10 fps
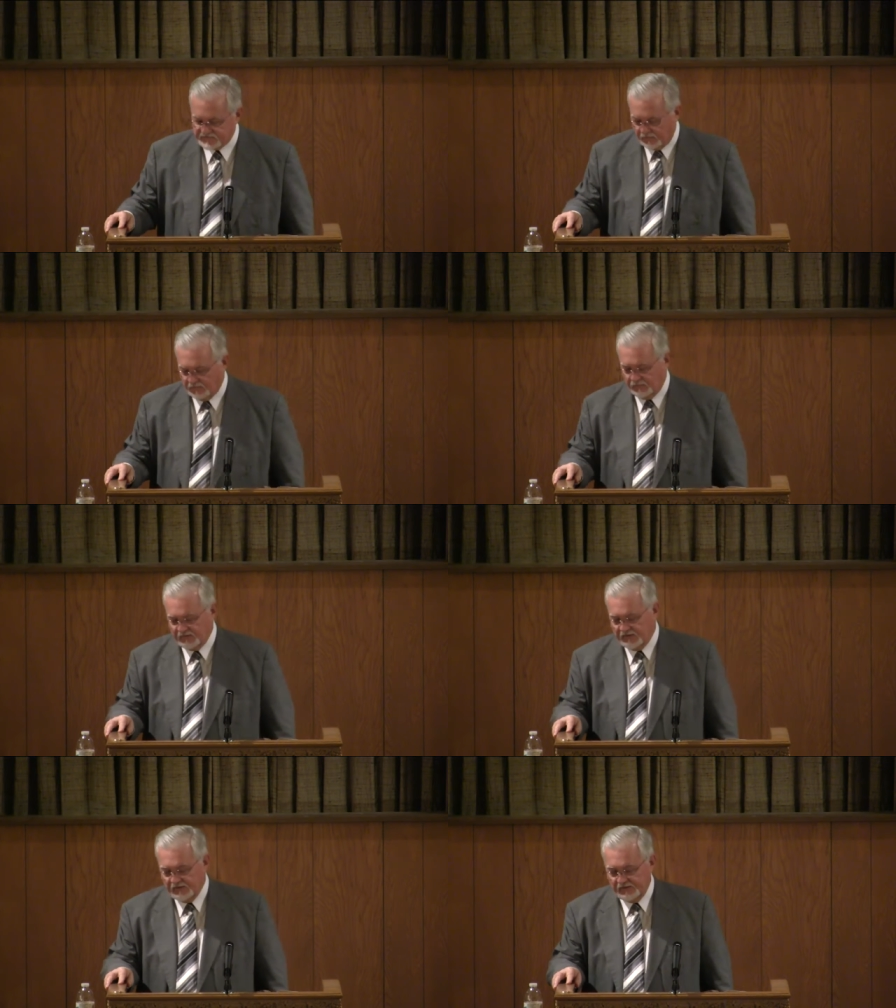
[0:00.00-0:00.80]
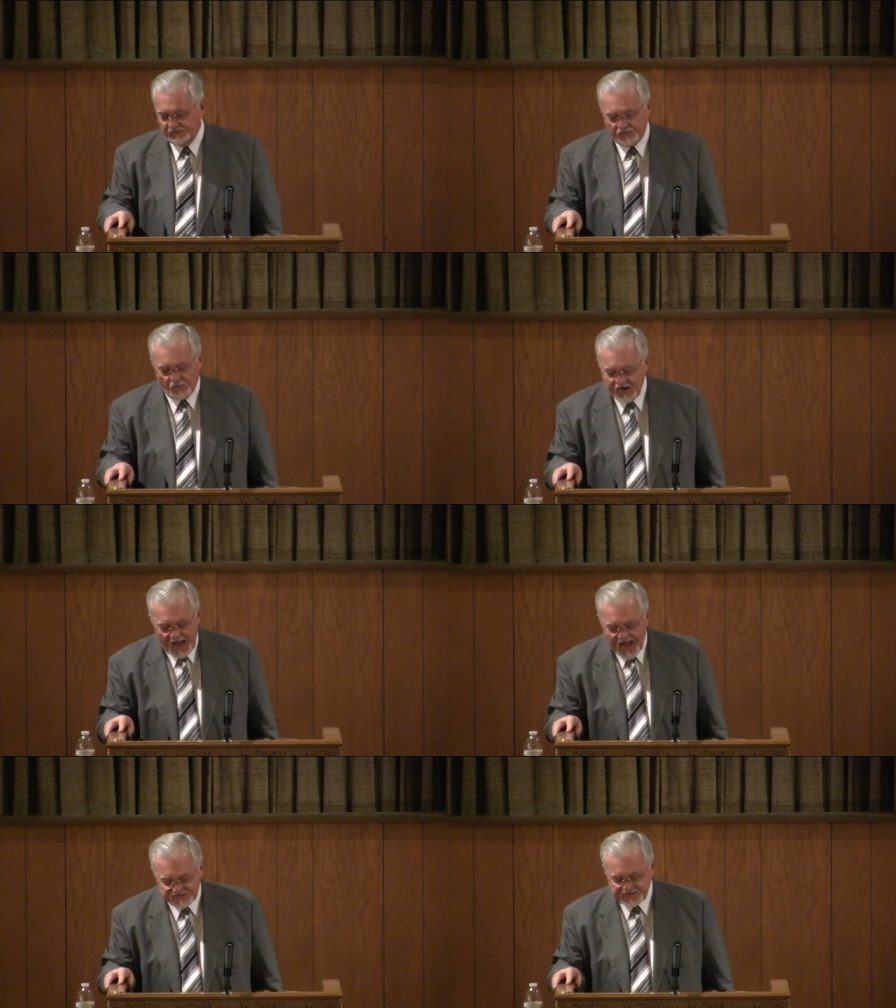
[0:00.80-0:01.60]
earth the great
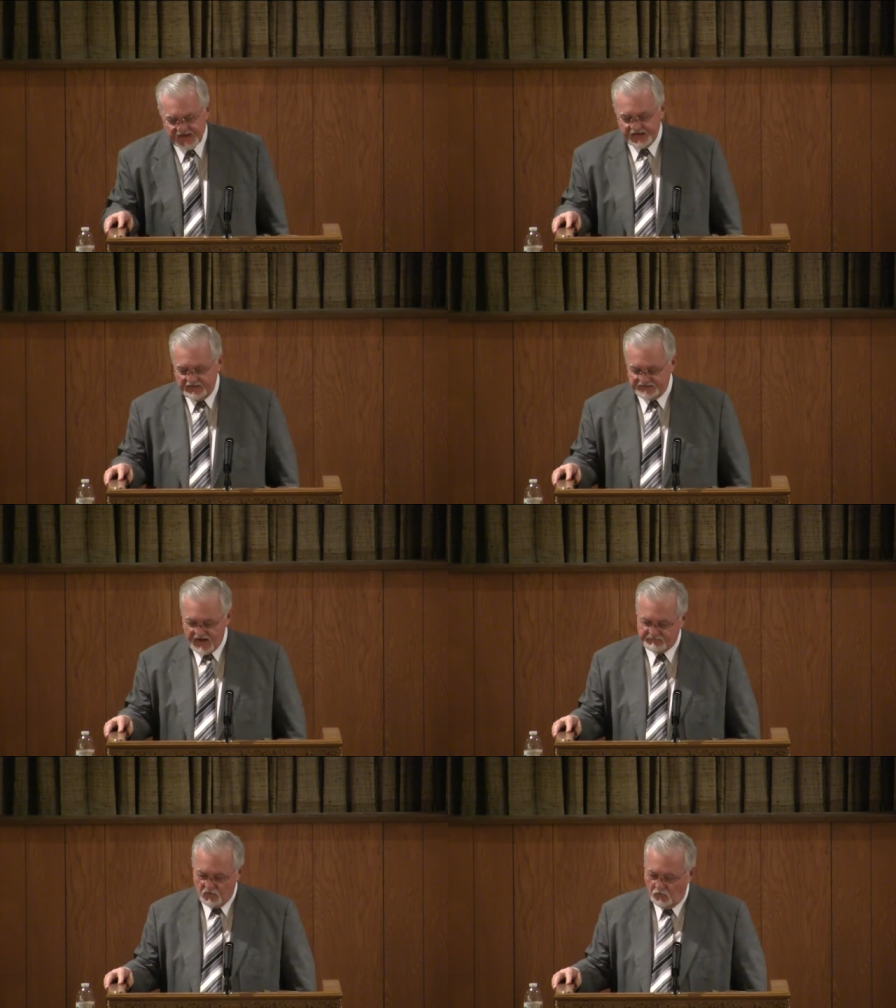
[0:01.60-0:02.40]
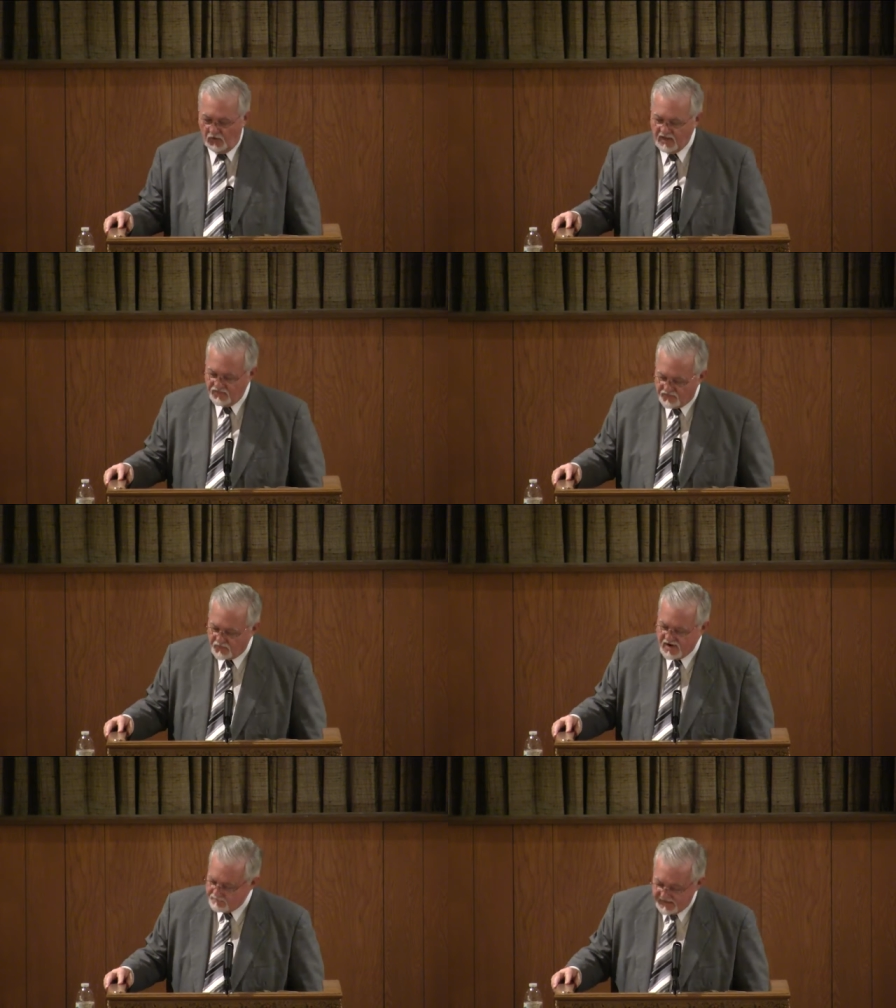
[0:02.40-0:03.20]
Isaiah in chapter 1 and
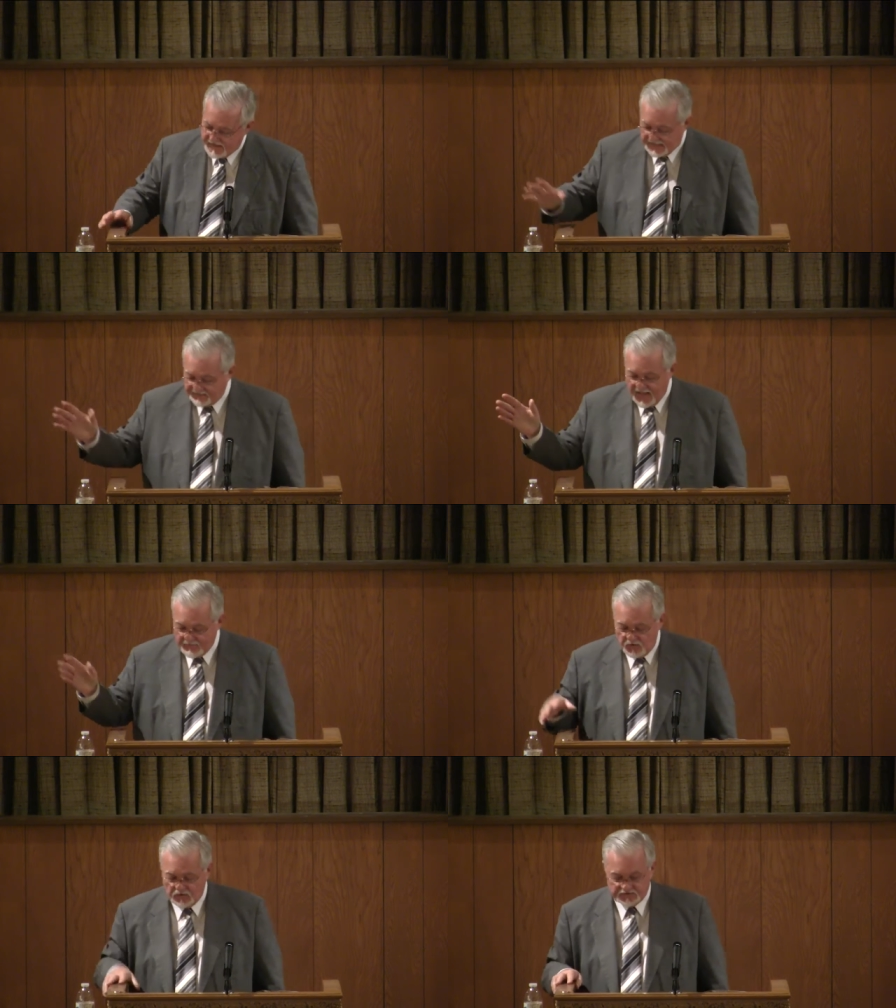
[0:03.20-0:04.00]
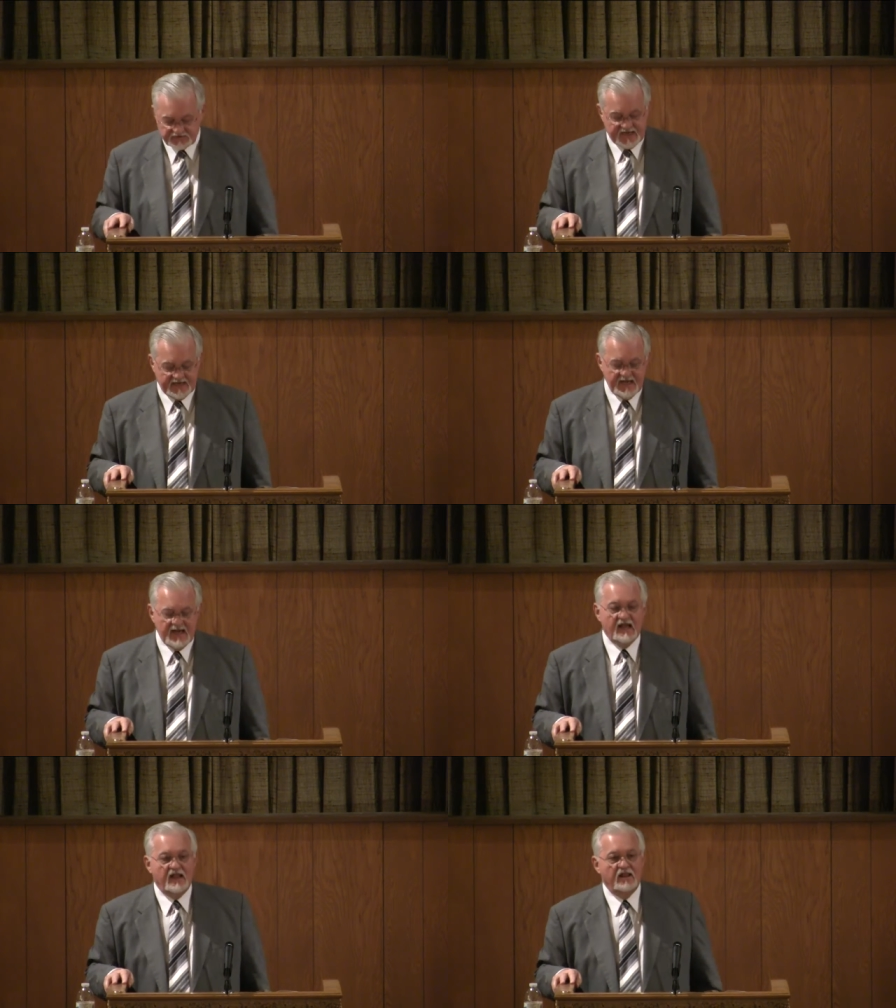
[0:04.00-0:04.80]
3, beginning that book, said,
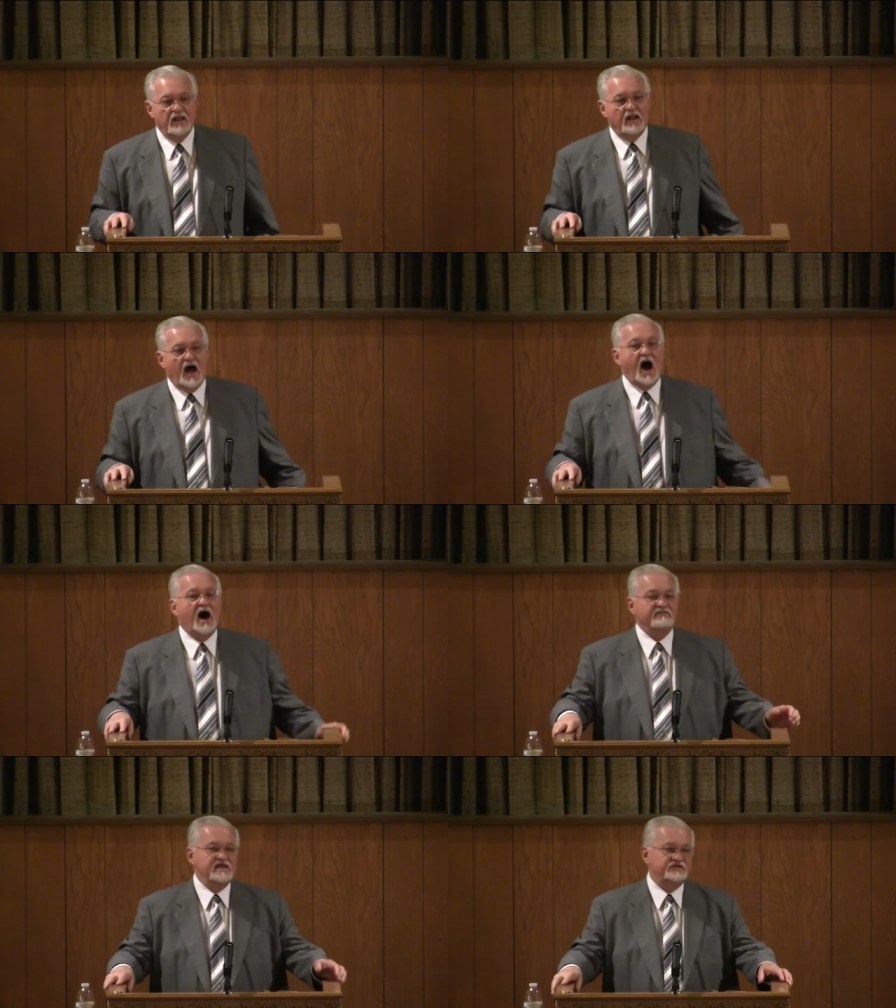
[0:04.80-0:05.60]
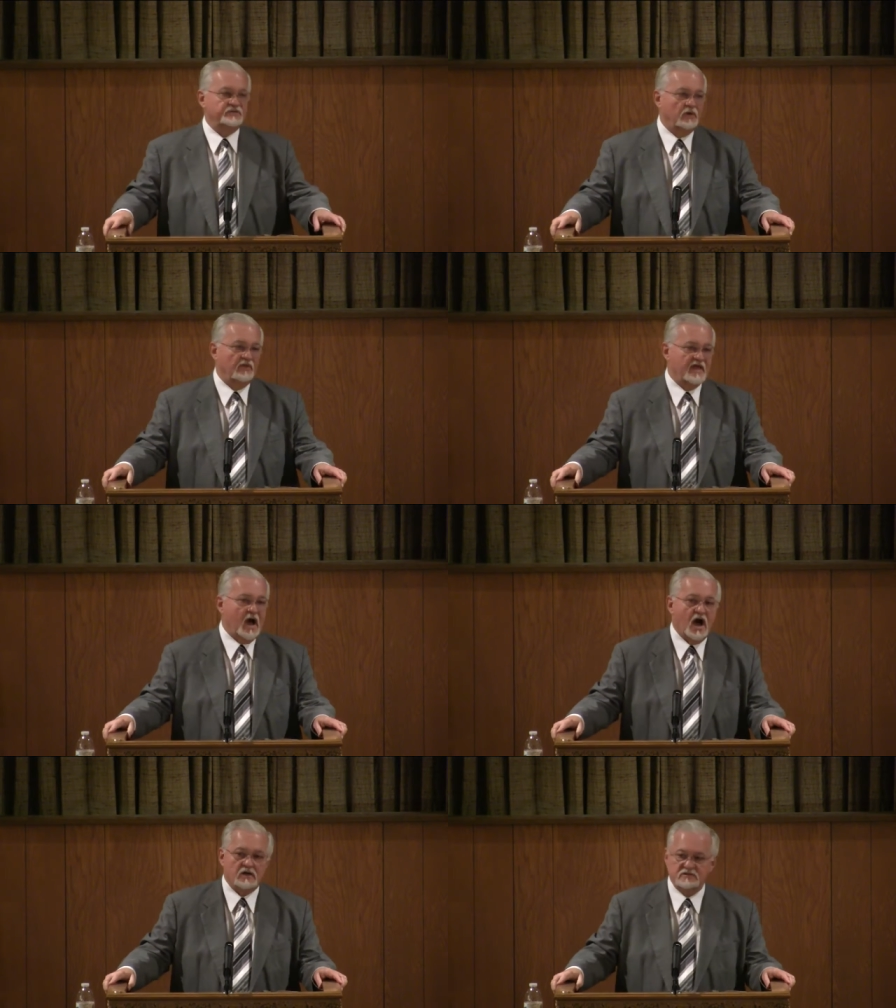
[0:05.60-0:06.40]
Of Israel, the
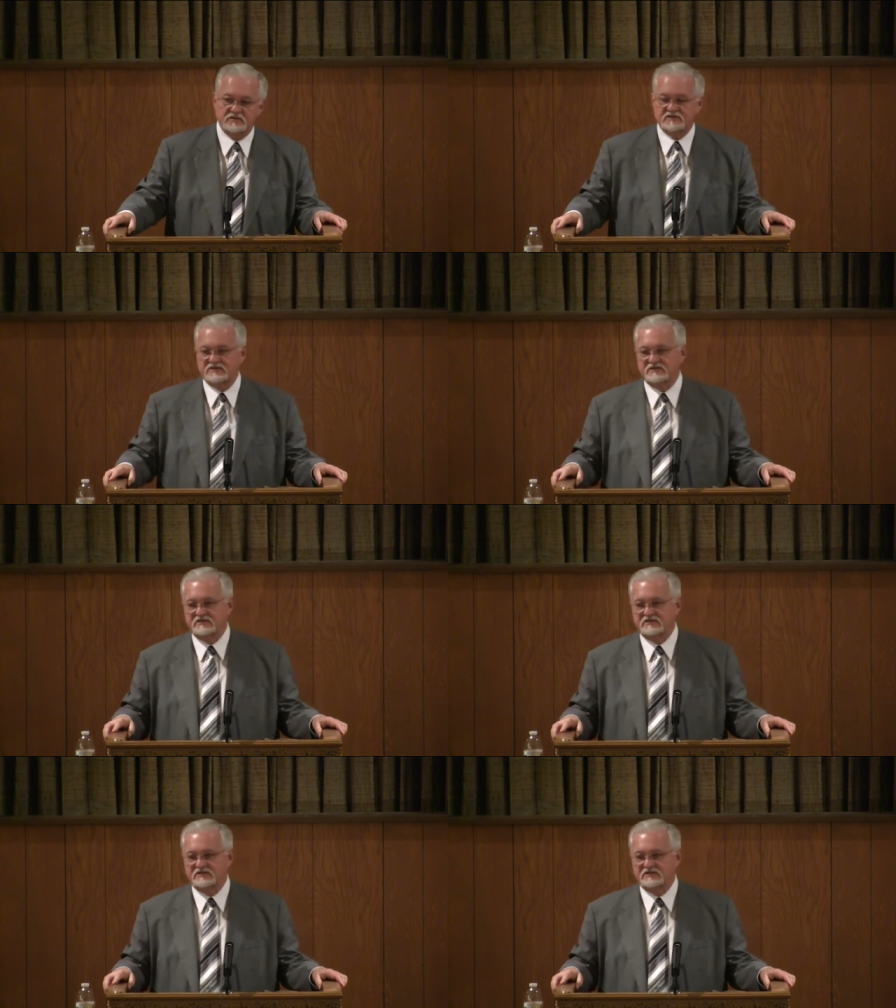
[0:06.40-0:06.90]
ox